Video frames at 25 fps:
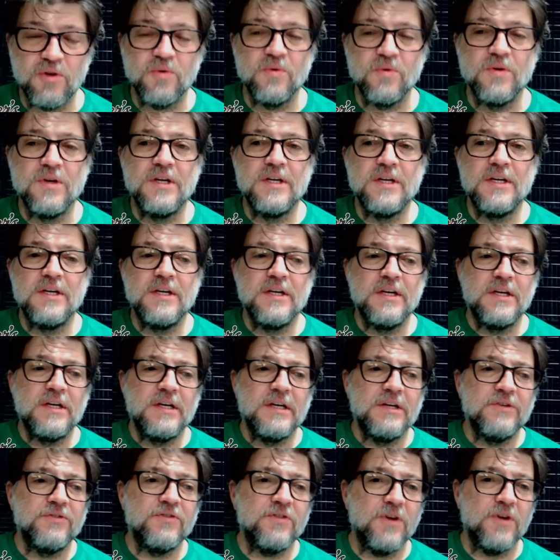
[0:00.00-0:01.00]
you.
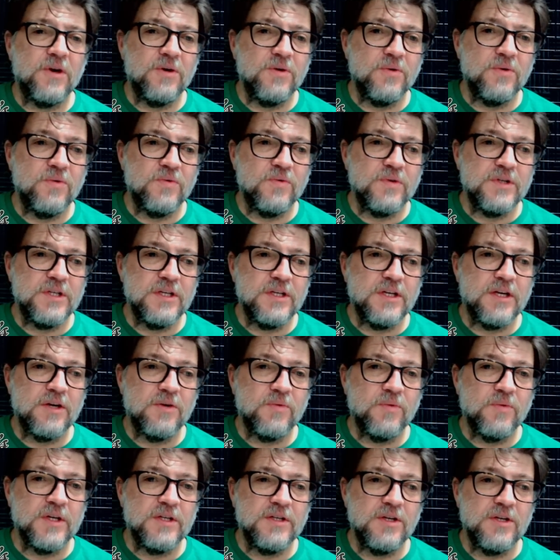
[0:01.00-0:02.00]
So, you
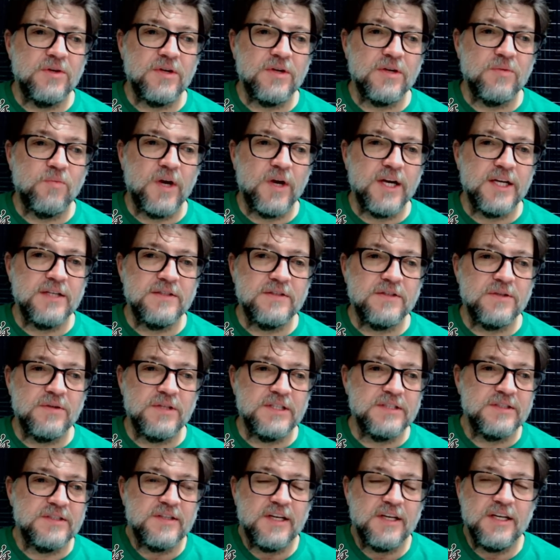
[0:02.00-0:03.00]
know, you could wait
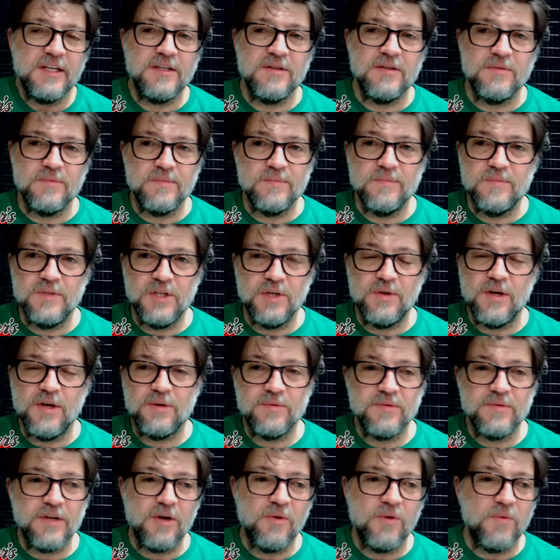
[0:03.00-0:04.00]
till, let's say you
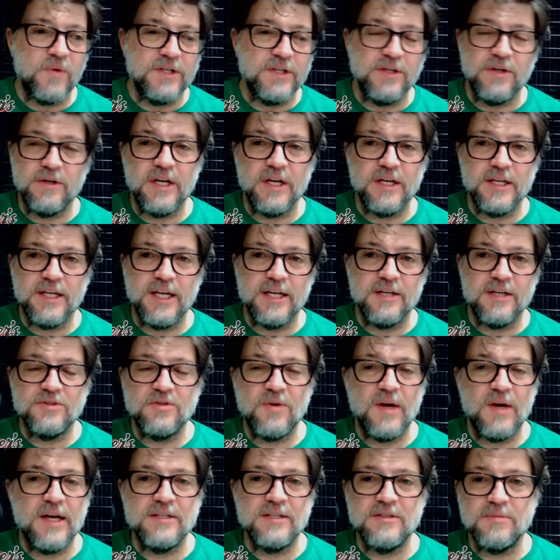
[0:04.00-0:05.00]
don't know when you're going to get a
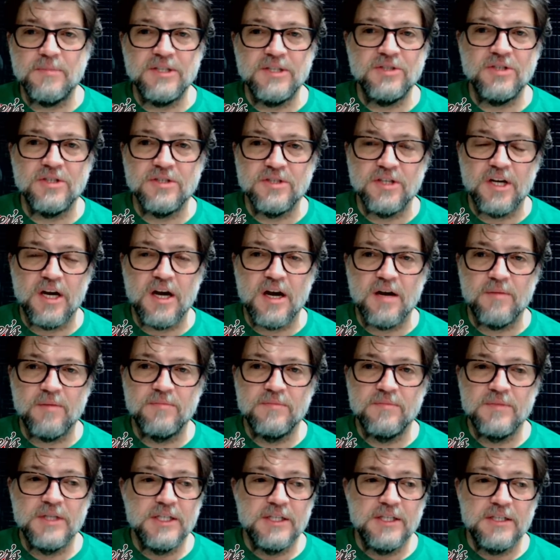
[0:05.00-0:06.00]
transmission job.
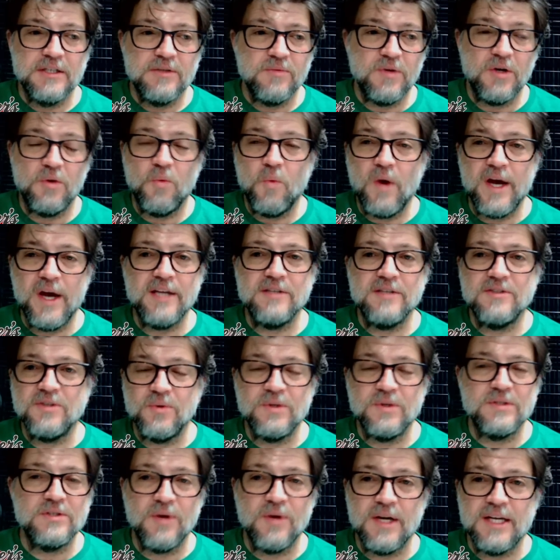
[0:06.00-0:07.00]
Well, wait
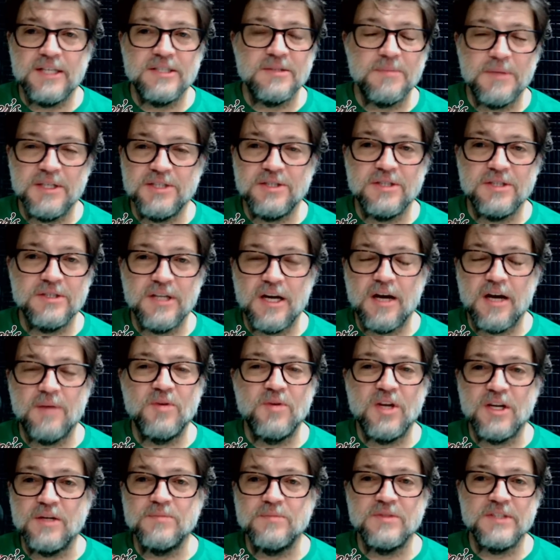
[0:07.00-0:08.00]
till a transmission
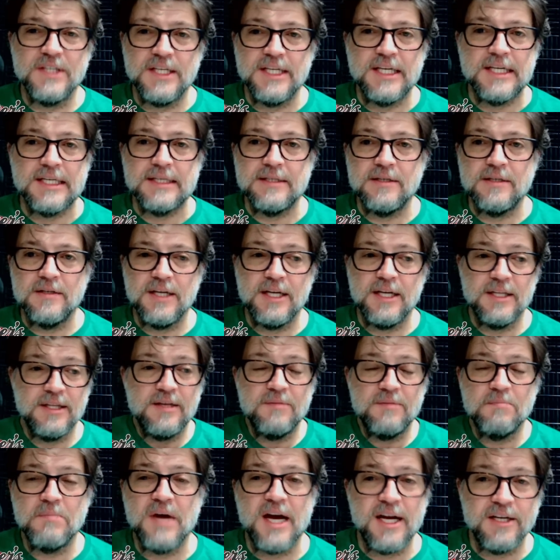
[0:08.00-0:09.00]
job comes in and
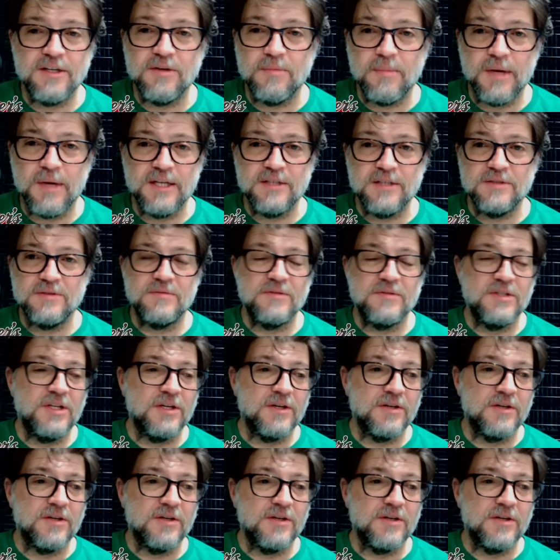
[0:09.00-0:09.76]
then buy your main